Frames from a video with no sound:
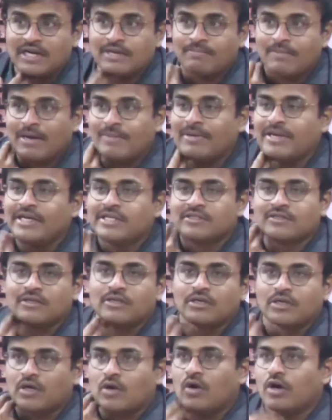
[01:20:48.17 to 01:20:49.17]
and Bahmanids'
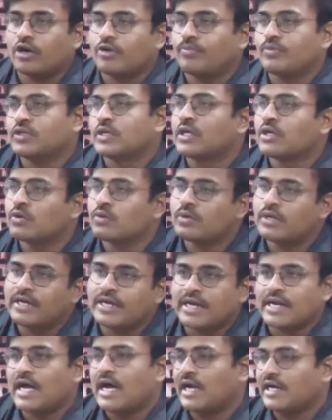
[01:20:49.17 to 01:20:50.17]
contribution to
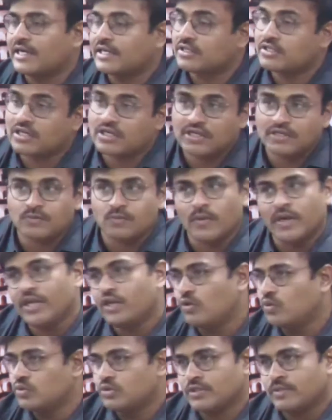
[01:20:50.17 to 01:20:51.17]
Indian architecture is very
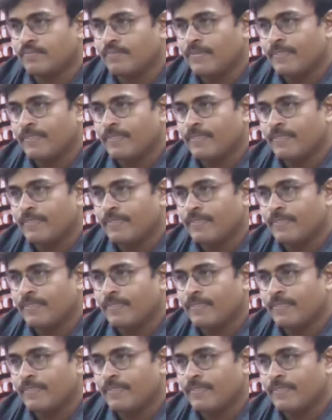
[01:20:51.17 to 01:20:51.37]
huge.